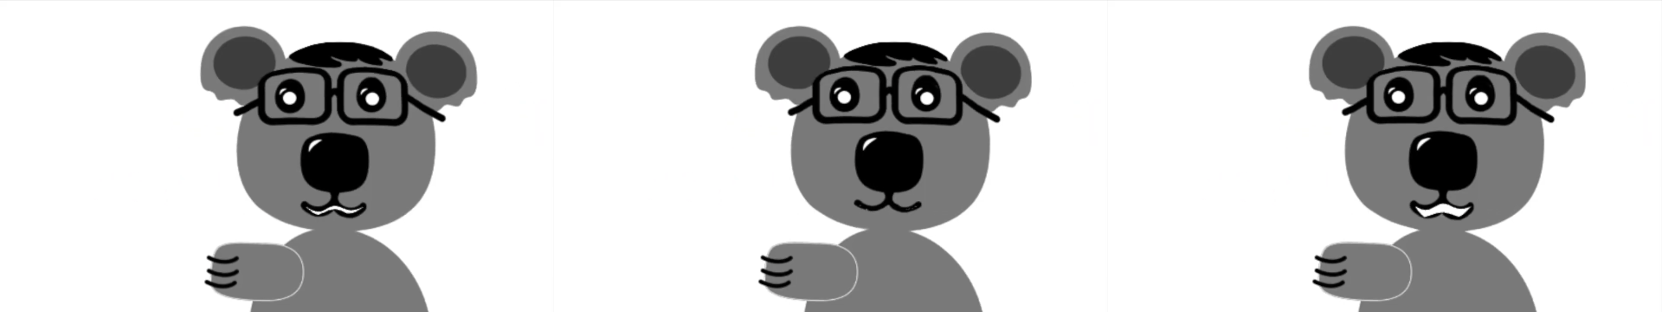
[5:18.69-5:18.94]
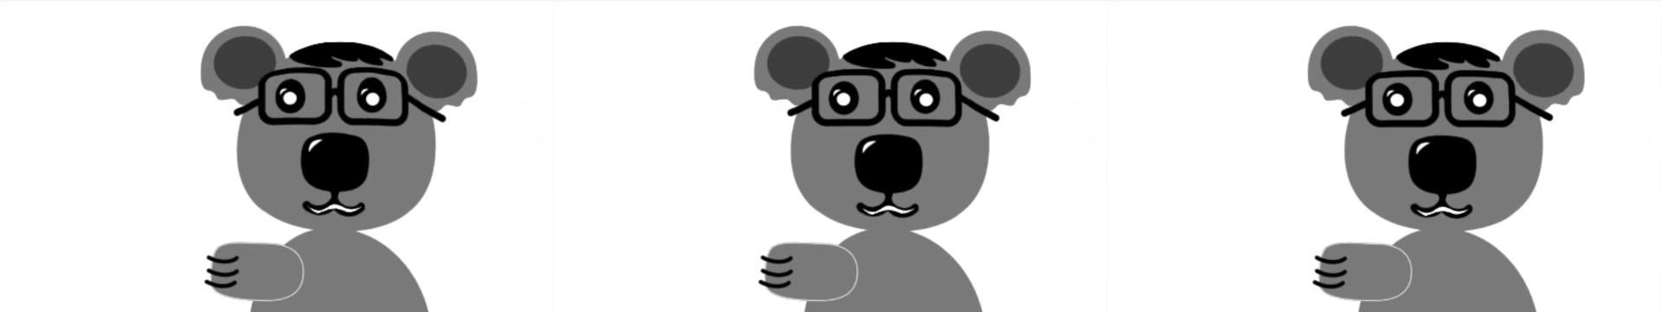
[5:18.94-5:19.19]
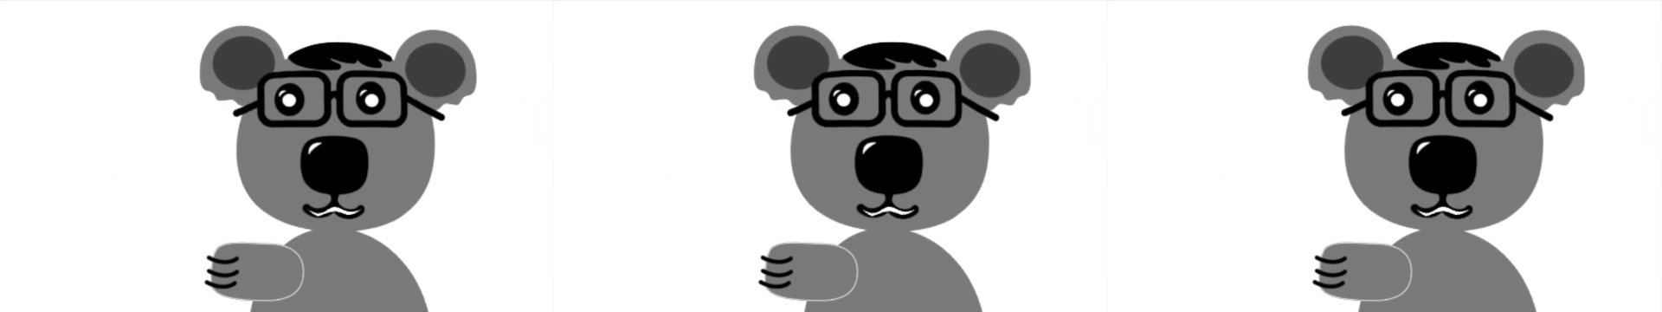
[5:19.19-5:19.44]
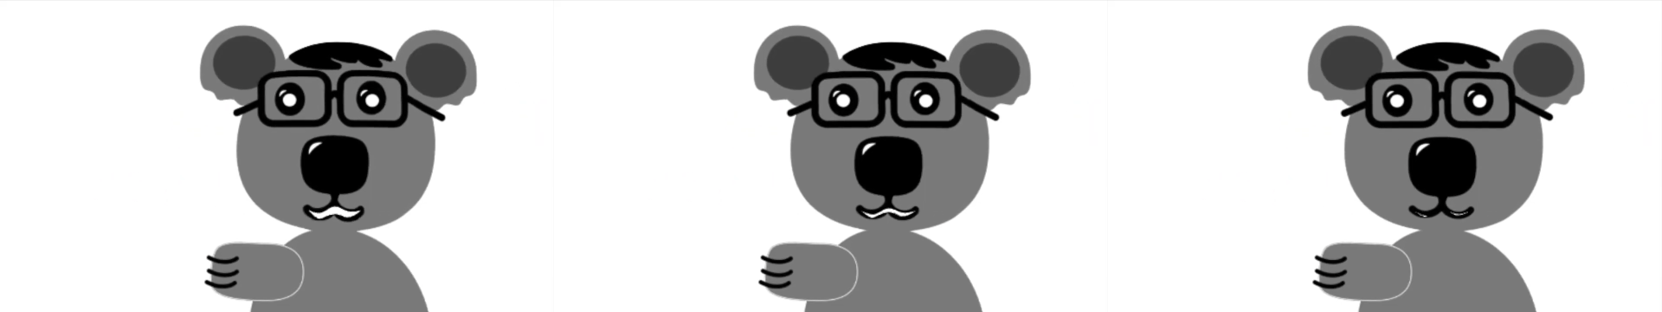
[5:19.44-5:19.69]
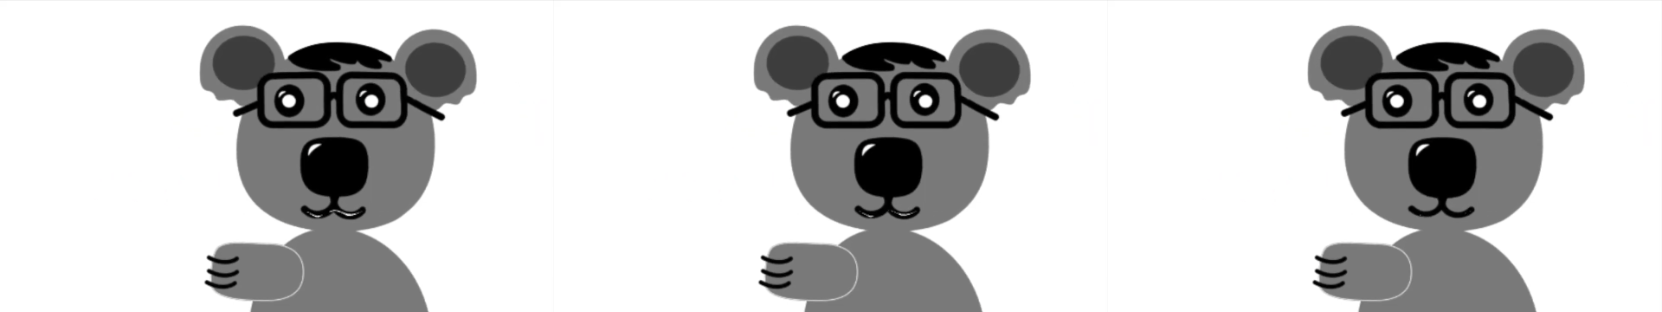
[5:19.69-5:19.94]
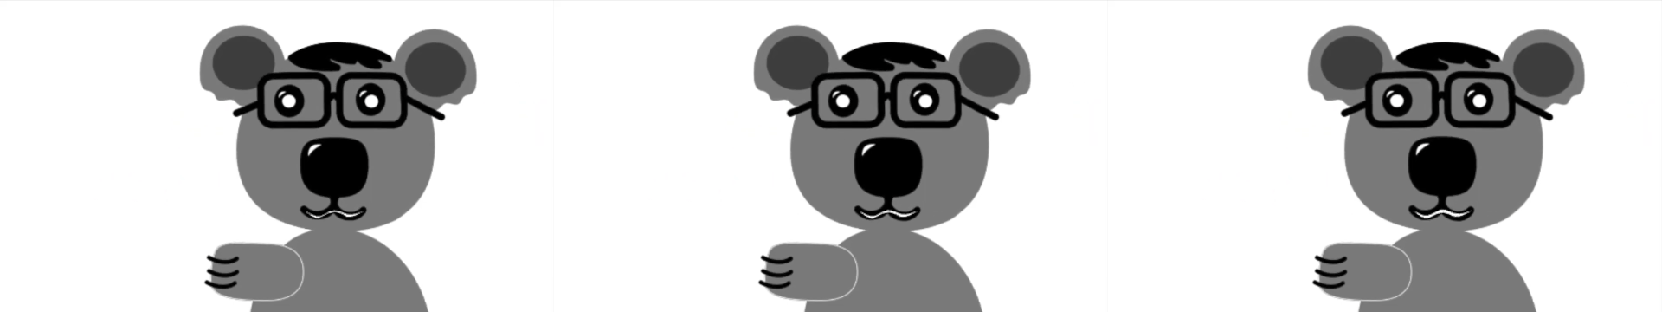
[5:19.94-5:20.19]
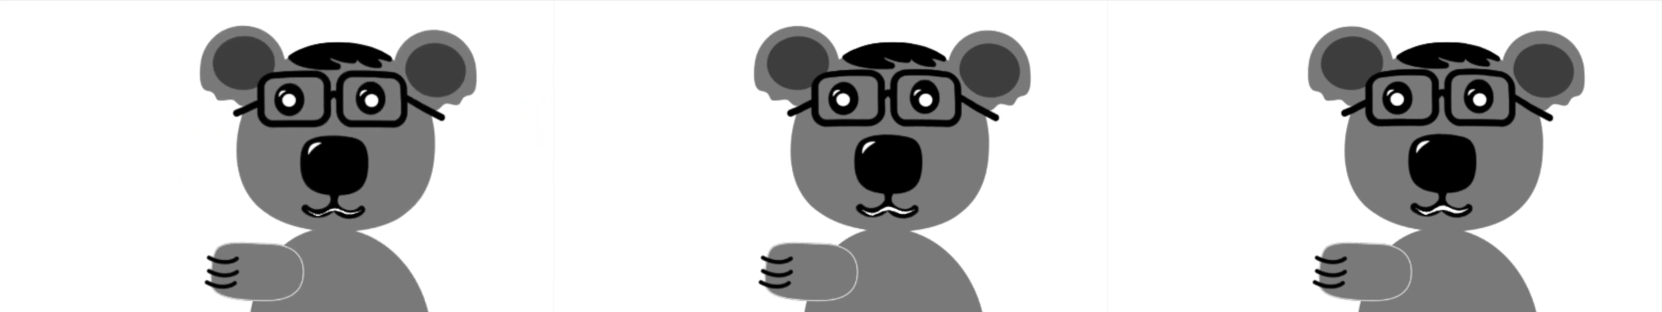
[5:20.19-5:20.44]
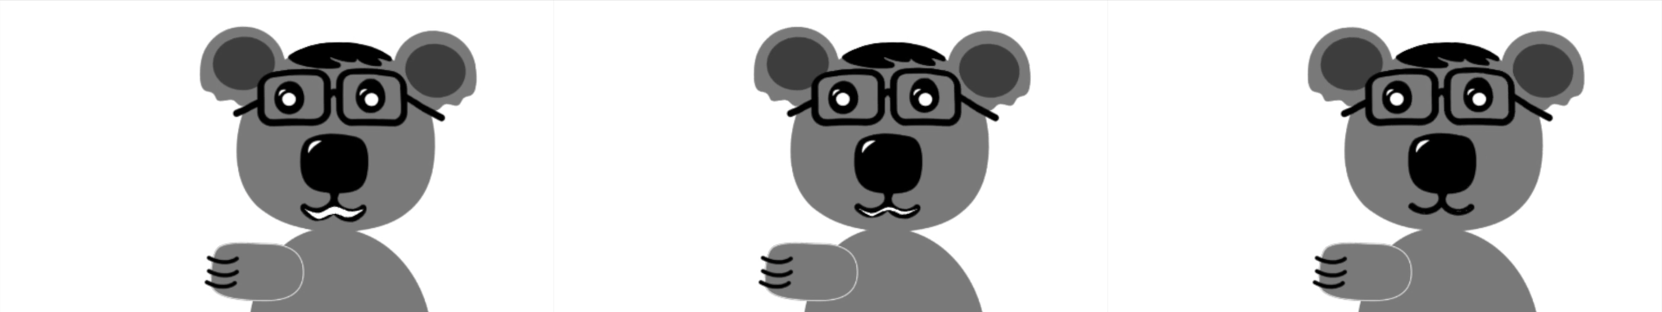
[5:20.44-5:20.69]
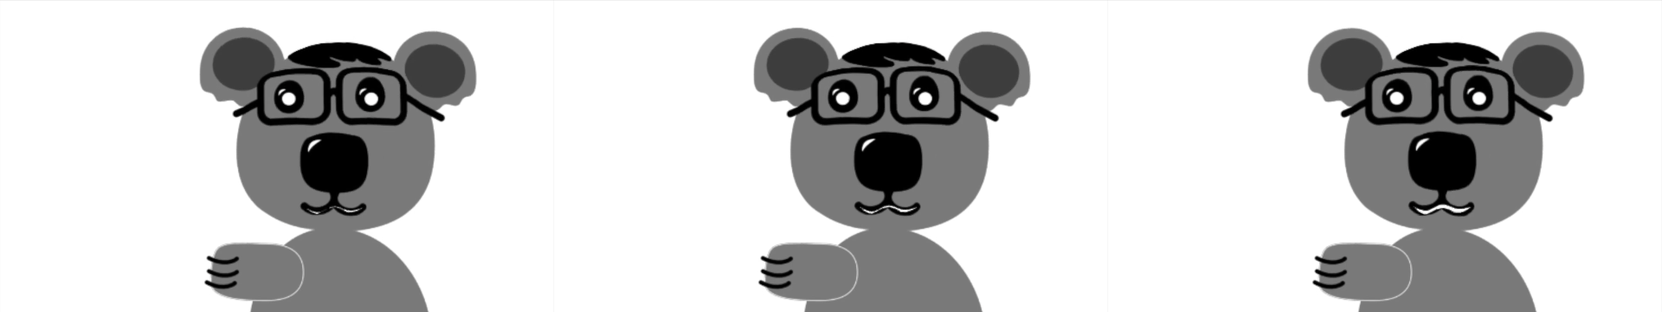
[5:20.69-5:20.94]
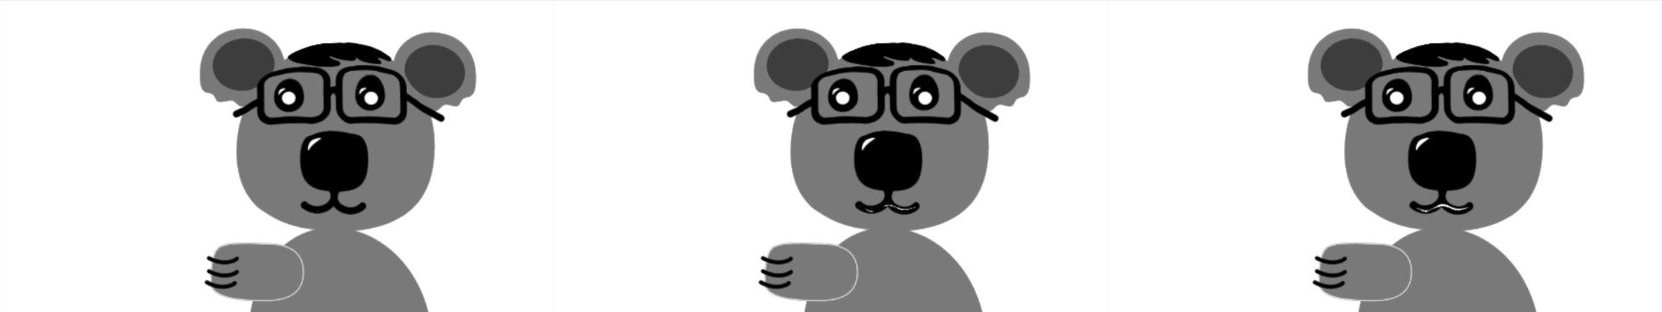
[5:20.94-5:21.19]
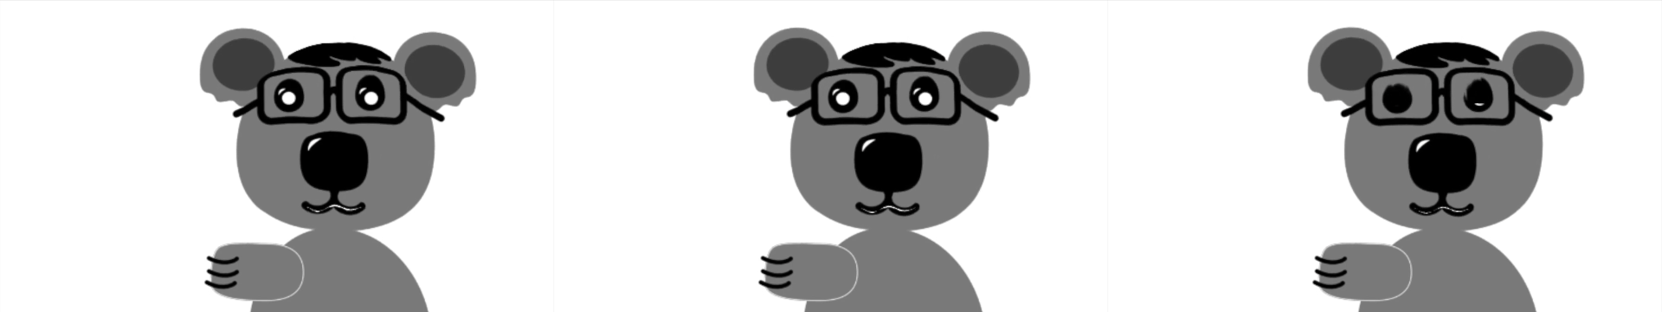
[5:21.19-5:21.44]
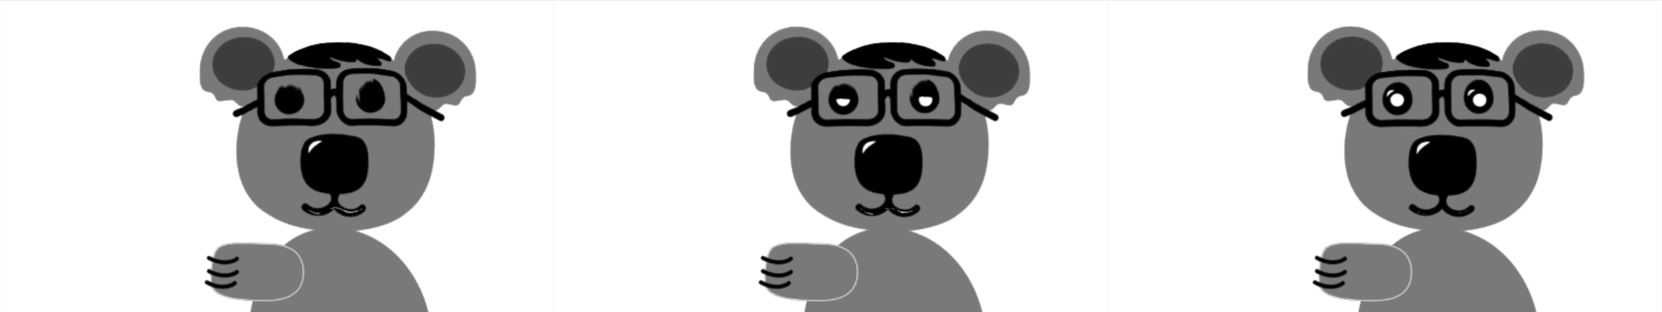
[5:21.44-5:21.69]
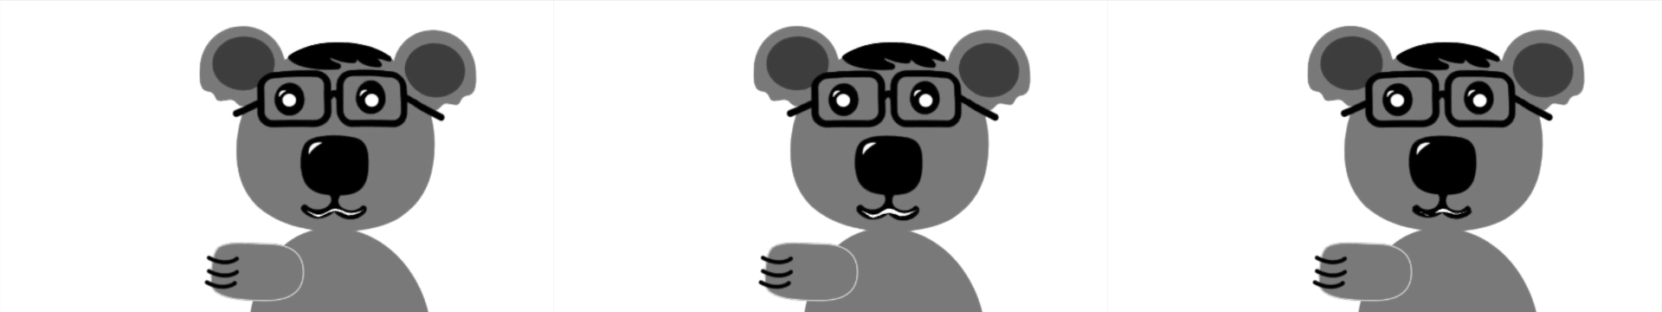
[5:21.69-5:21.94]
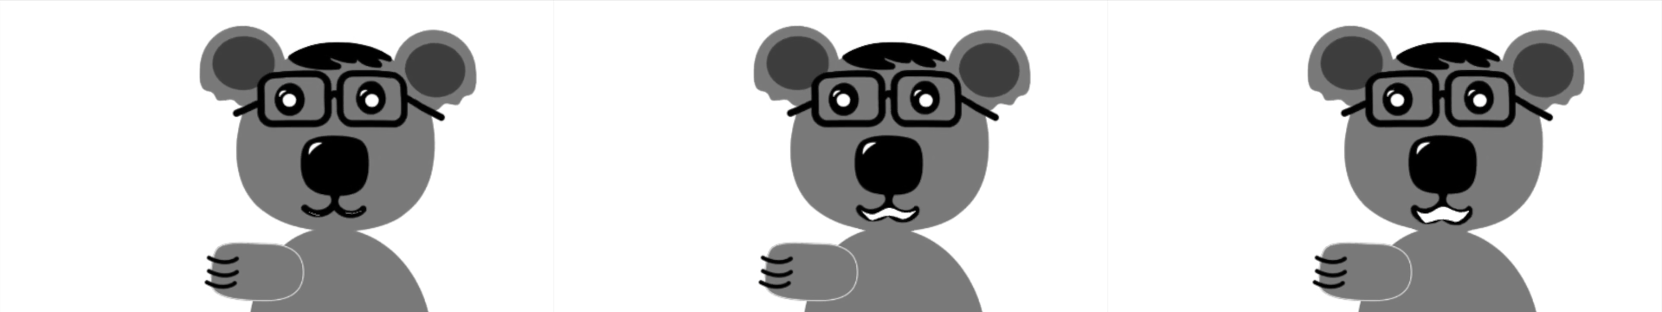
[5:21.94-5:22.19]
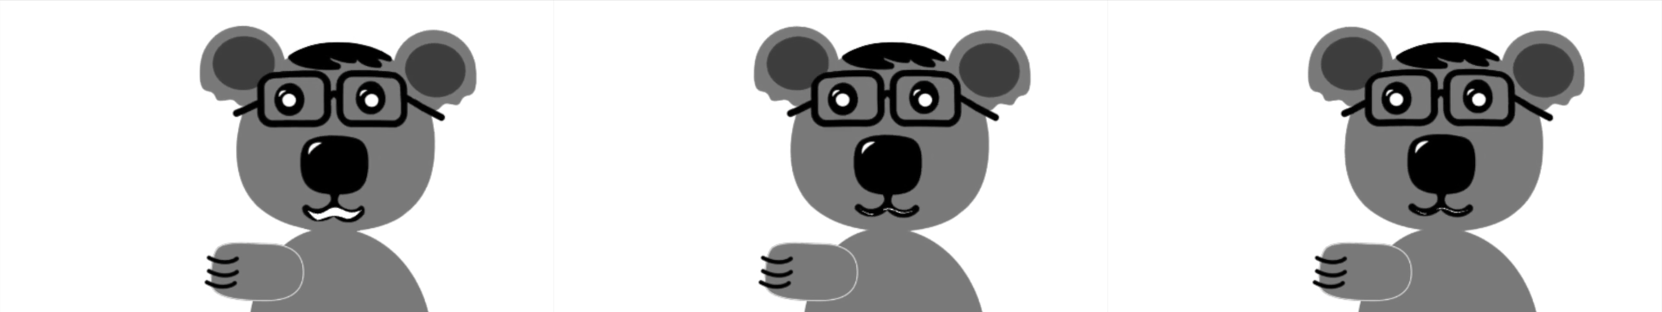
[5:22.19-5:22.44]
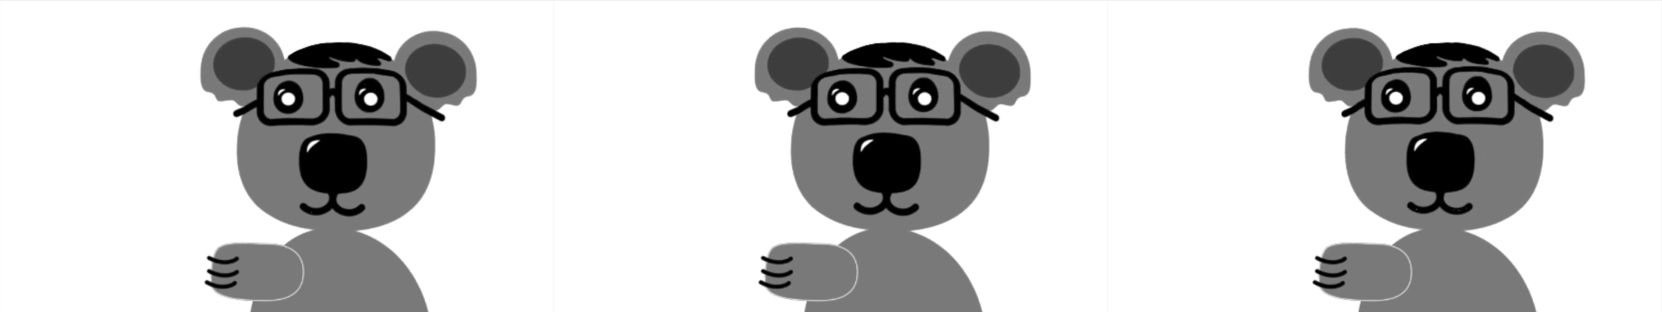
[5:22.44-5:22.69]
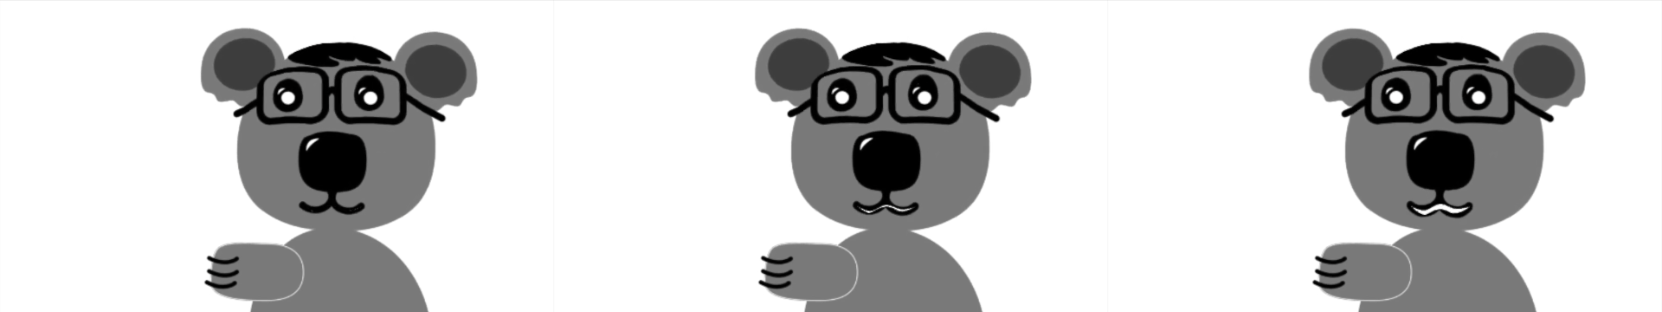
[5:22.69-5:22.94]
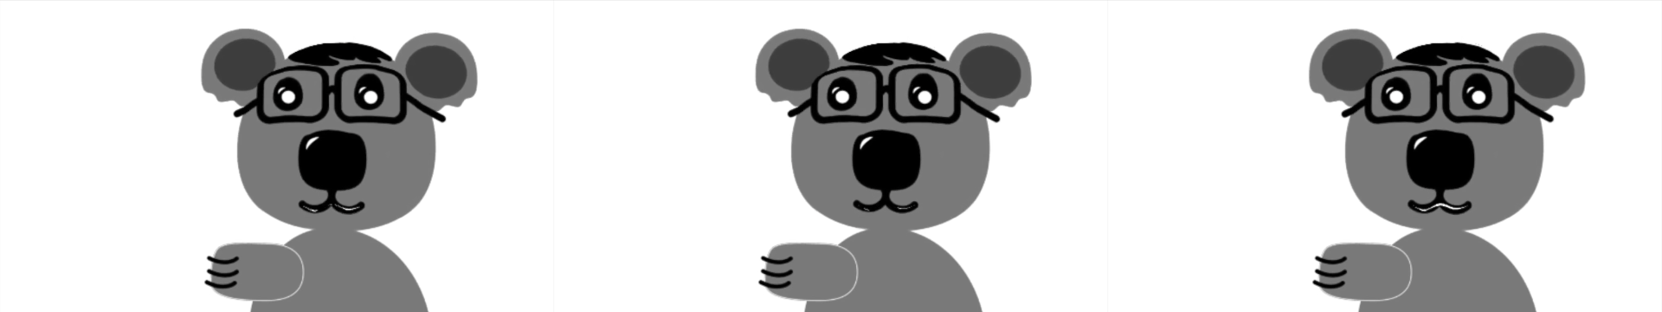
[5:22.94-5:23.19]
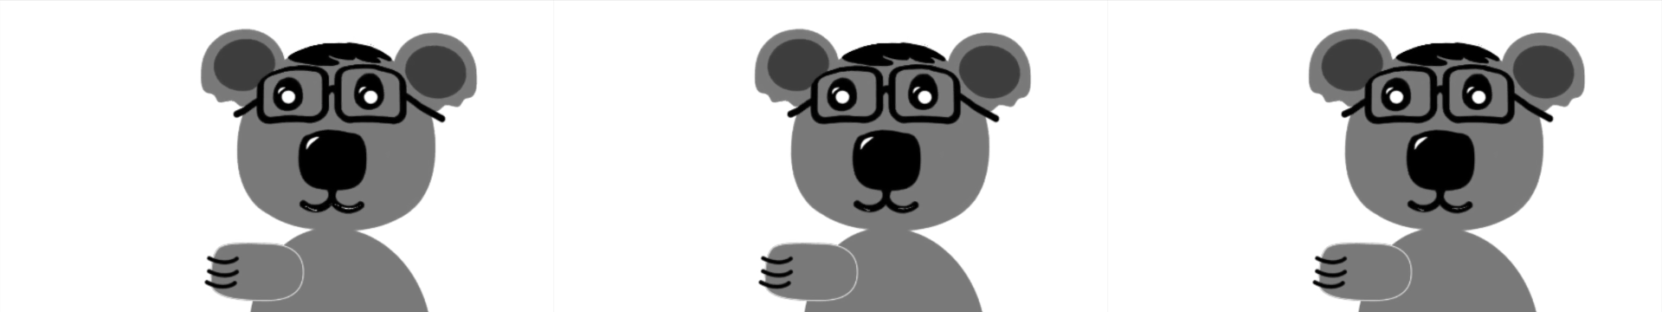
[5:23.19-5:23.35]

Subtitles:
(no speaker visible)